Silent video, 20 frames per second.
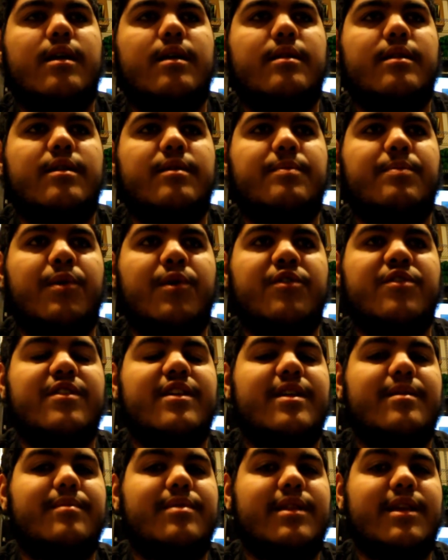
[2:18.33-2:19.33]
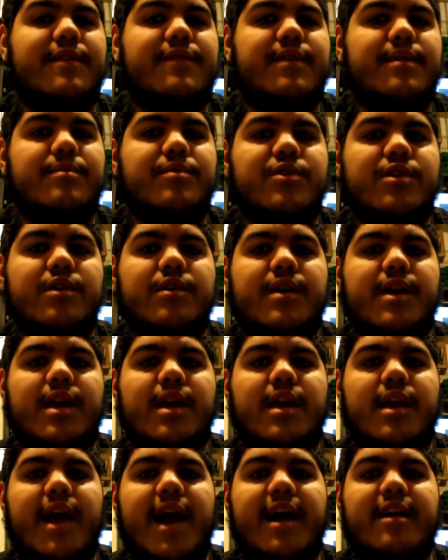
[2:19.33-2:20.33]
the person didn't believe him, so
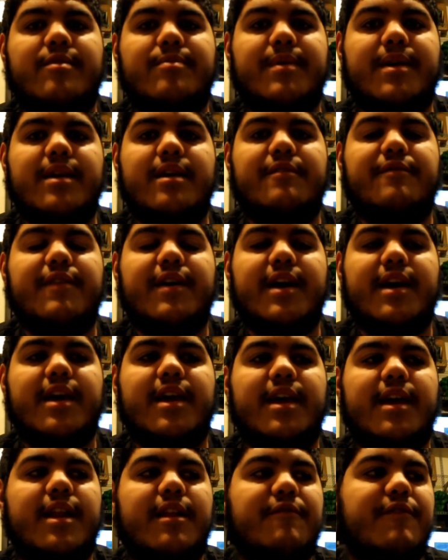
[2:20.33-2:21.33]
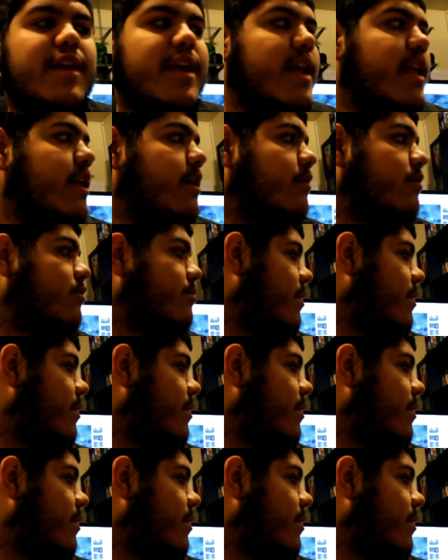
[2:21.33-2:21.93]
he asked me if I can if he can use